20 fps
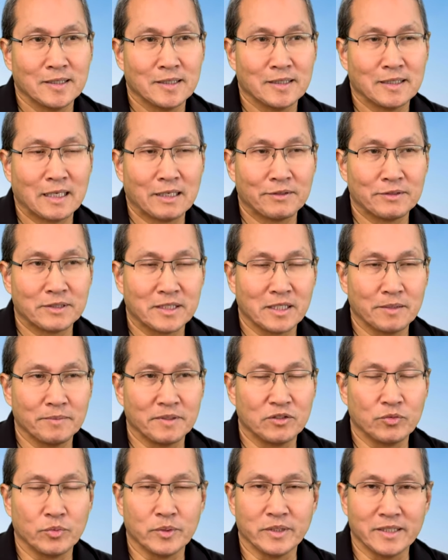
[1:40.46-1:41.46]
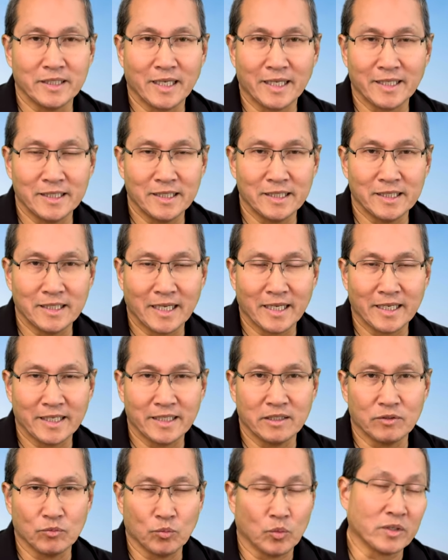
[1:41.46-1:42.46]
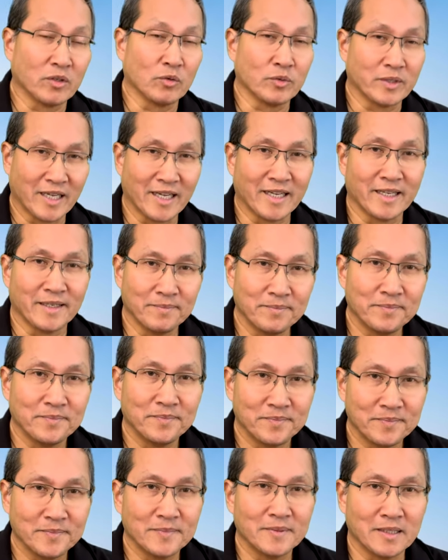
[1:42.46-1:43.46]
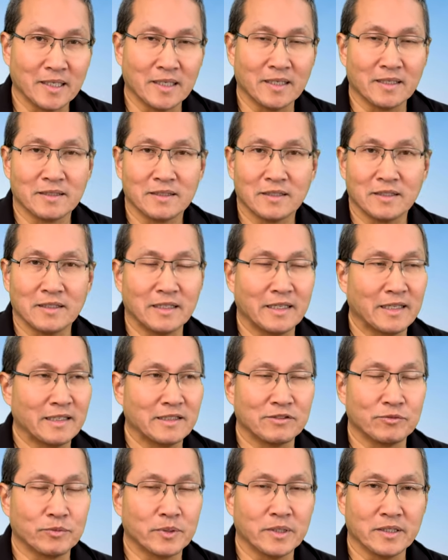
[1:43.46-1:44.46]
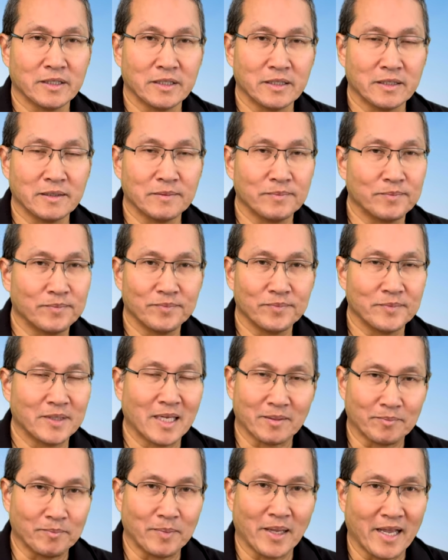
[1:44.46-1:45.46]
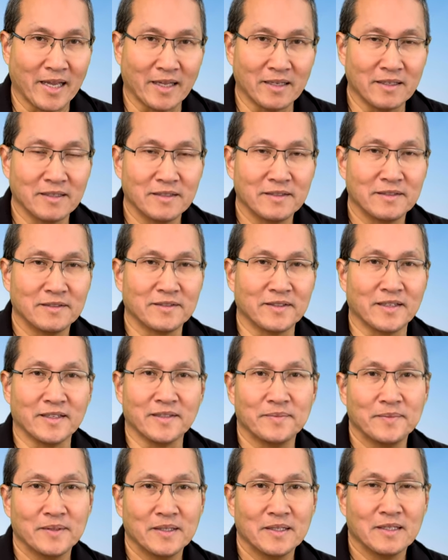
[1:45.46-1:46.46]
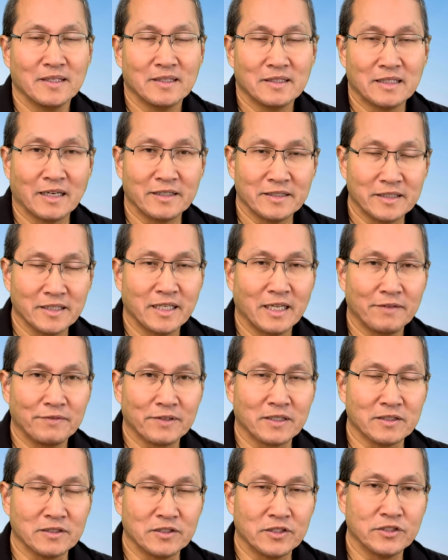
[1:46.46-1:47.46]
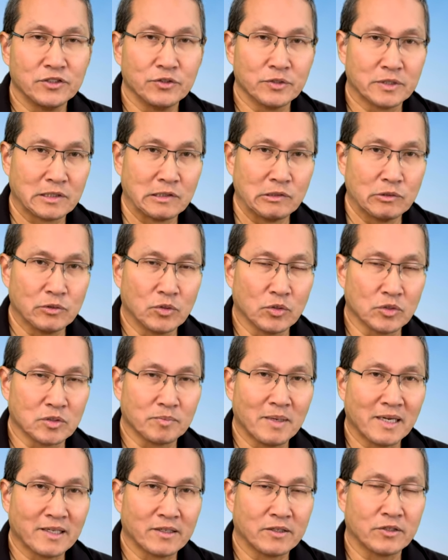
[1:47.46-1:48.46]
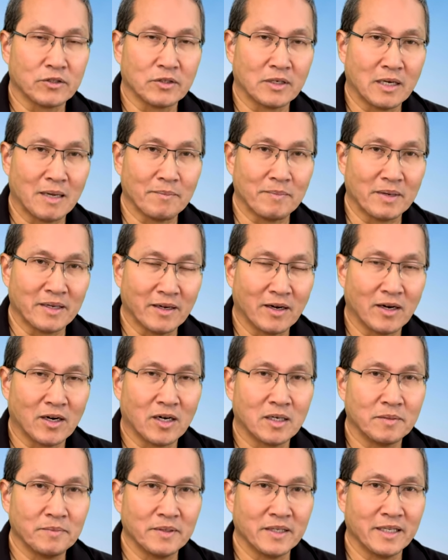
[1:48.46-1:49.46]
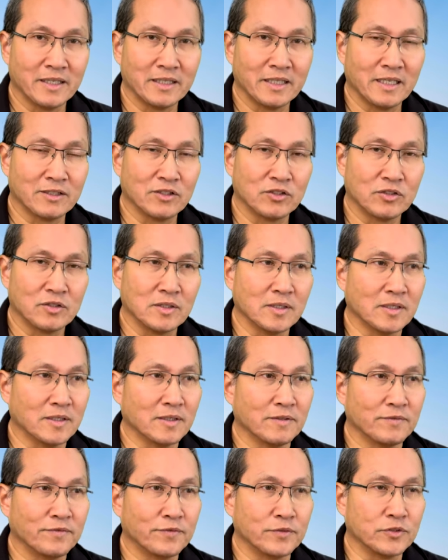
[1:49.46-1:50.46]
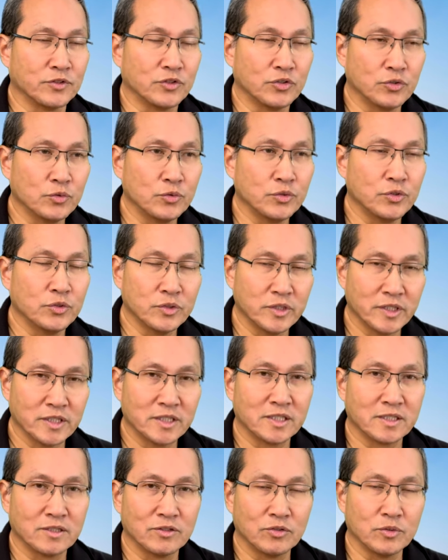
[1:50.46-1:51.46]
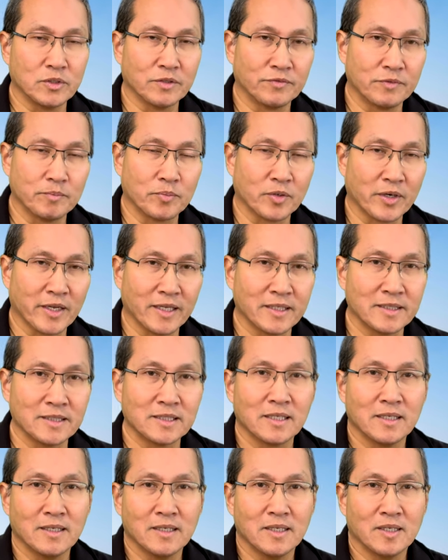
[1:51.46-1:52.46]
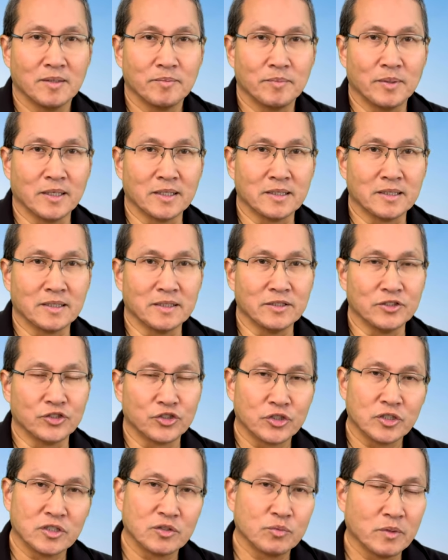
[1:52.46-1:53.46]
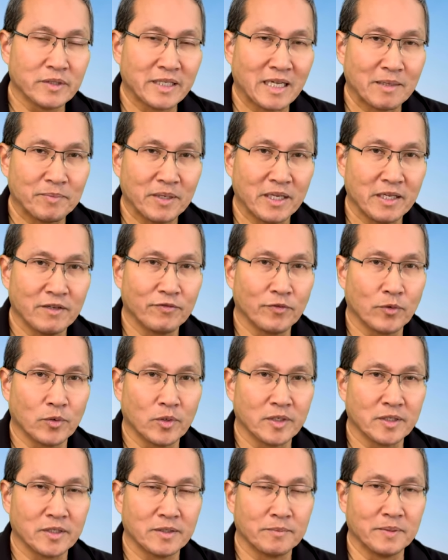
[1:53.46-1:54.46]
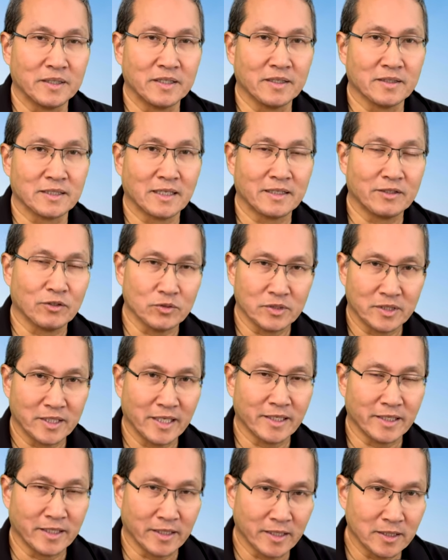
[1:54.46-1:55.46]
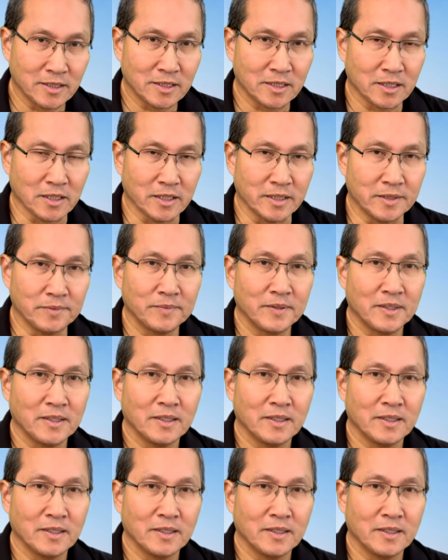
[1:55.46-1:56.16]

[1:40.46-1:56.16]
I would say, between 99 and 109. Yeah, it's really not bad, right? Now, I did have a continuous glucose monitor on my arm. I had that for two units, two different brands, but the insurance will not pay for it because I don't take insulin.